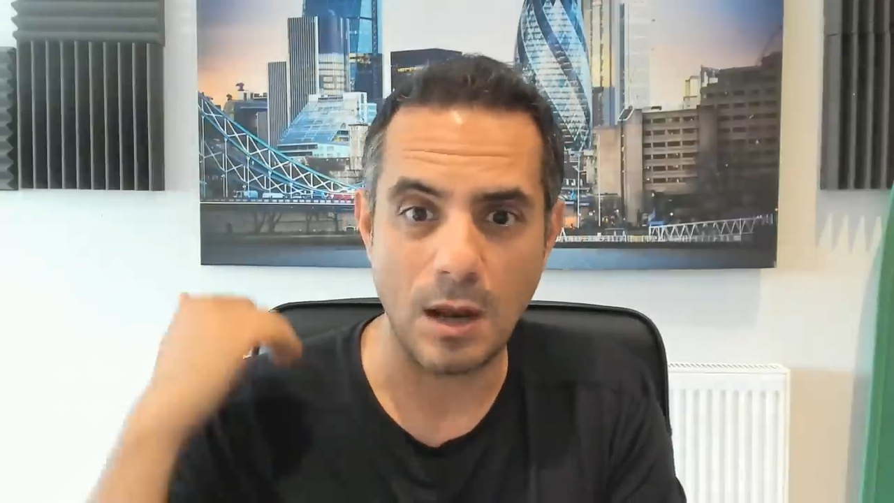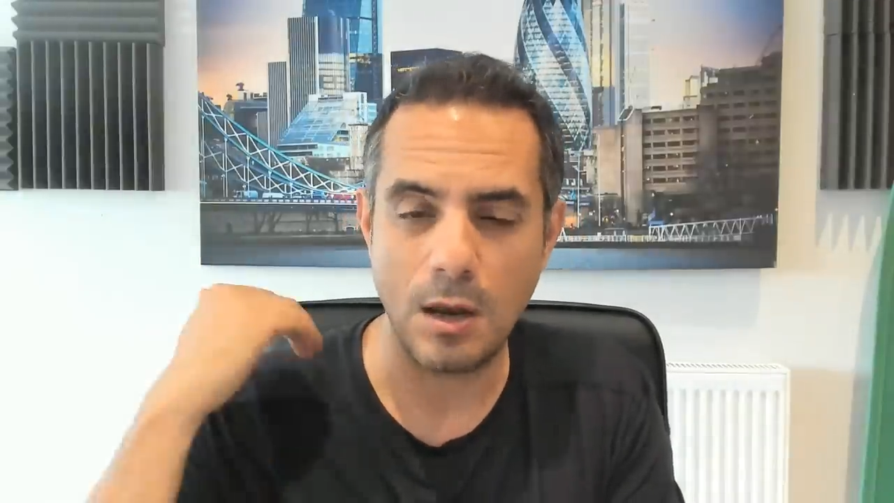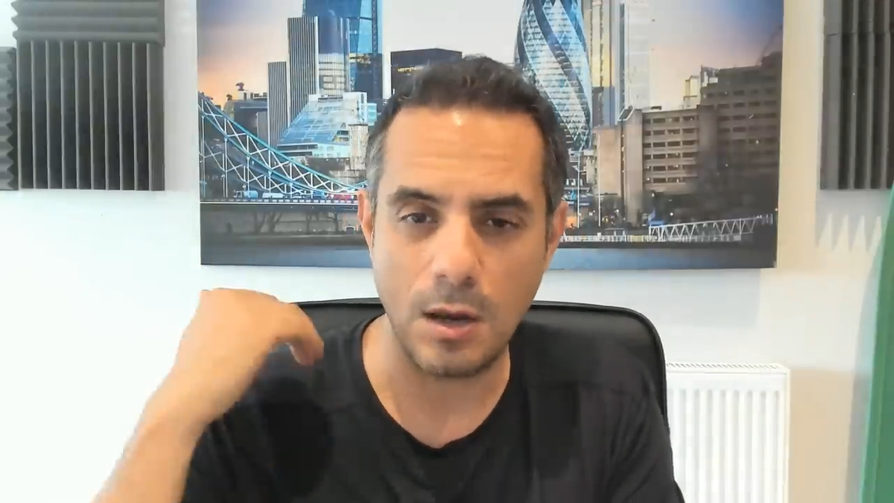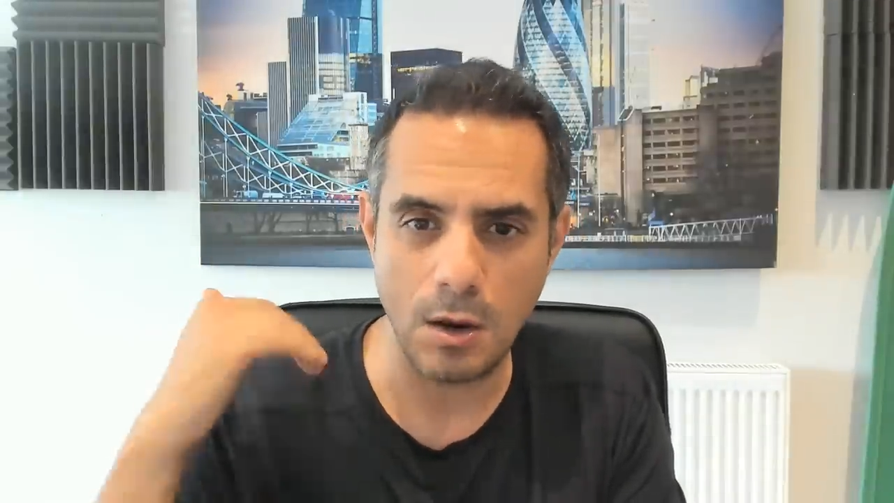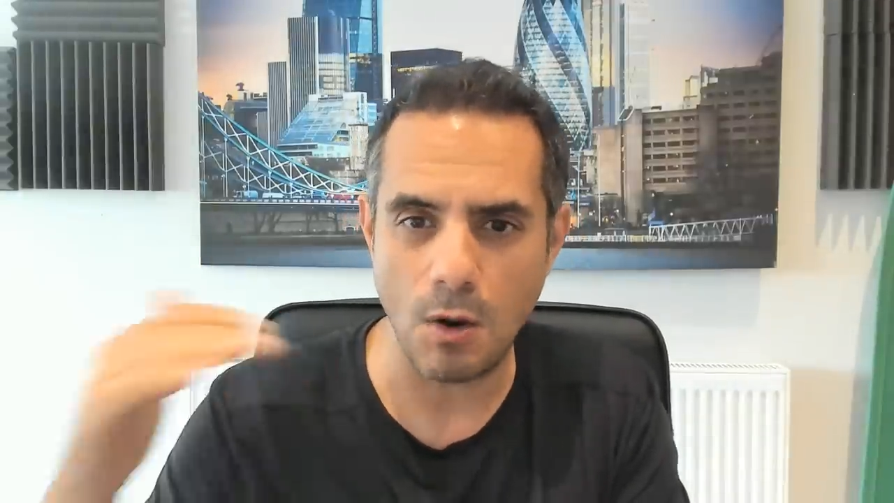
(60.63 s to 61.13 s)

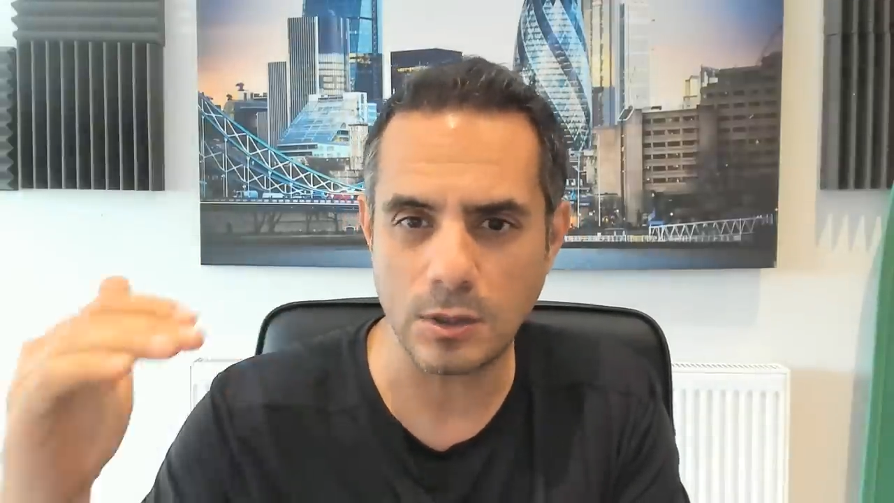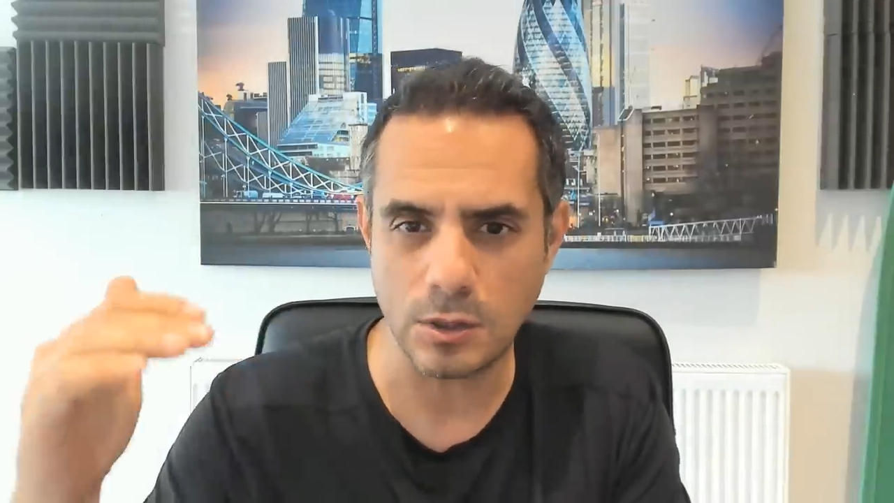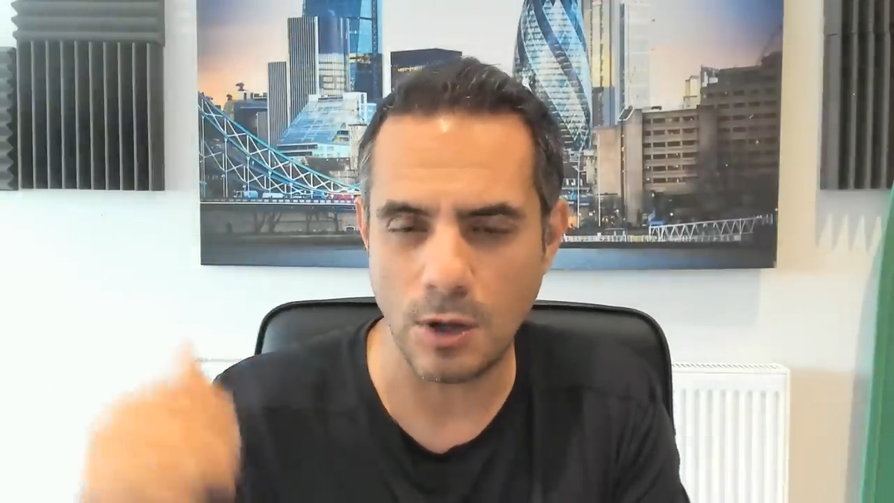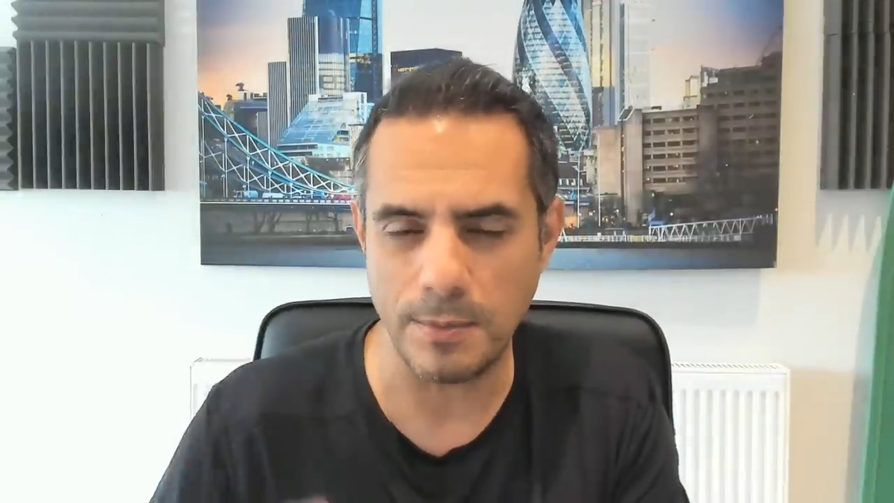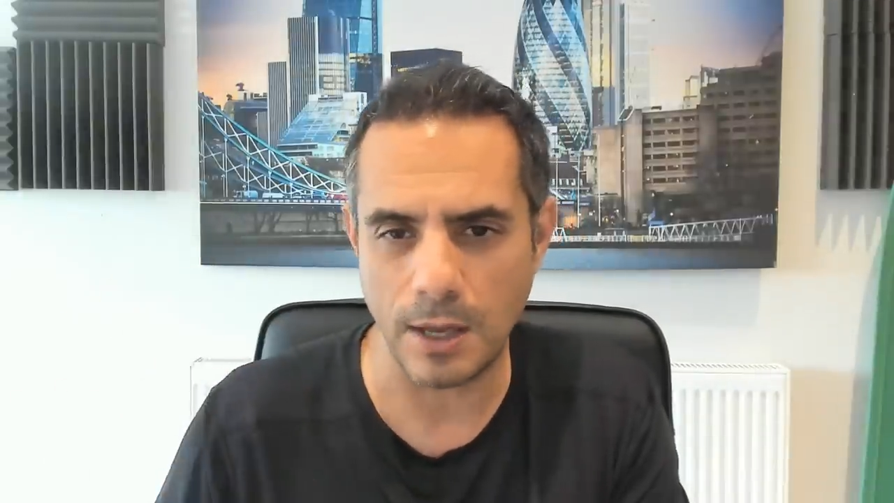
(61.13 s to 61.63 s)
long
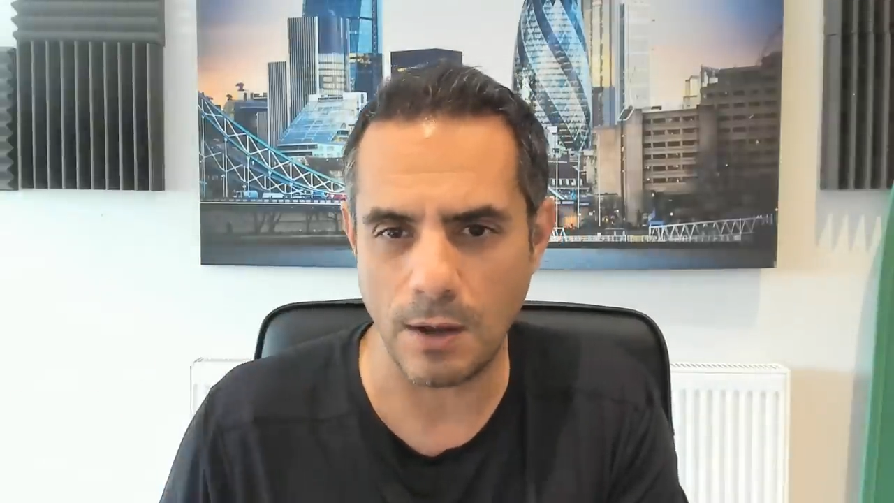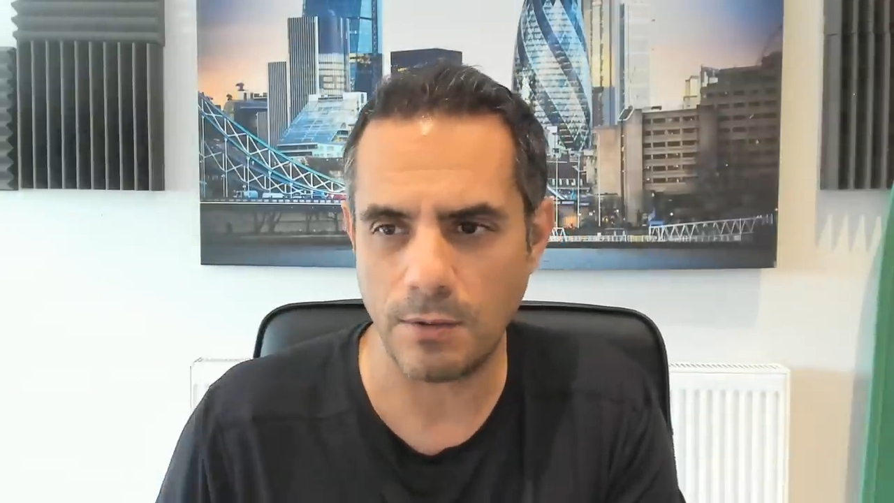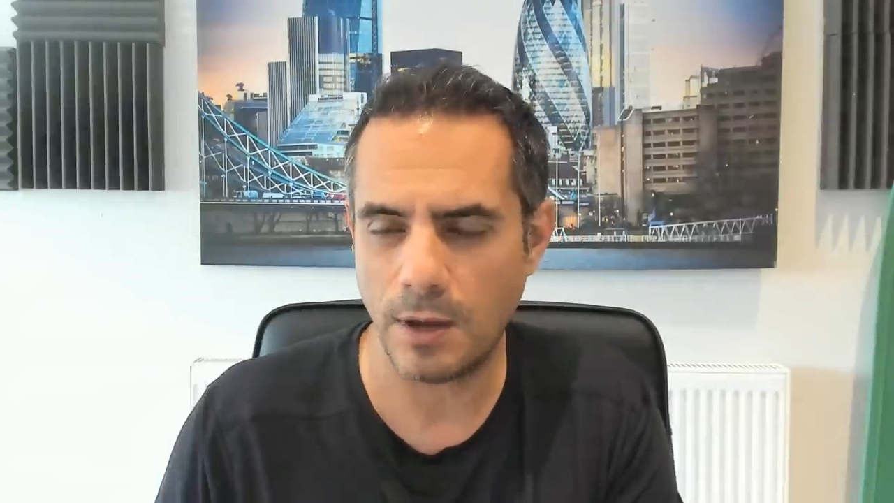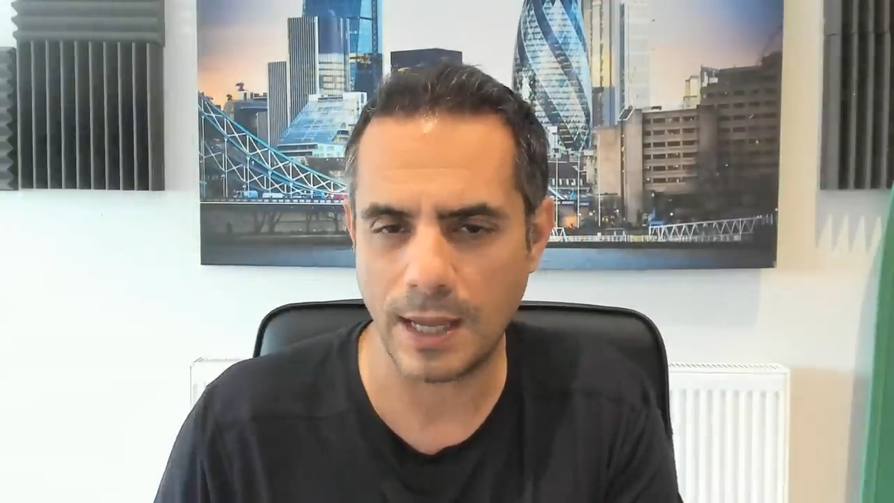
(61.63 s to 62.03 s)
time ago.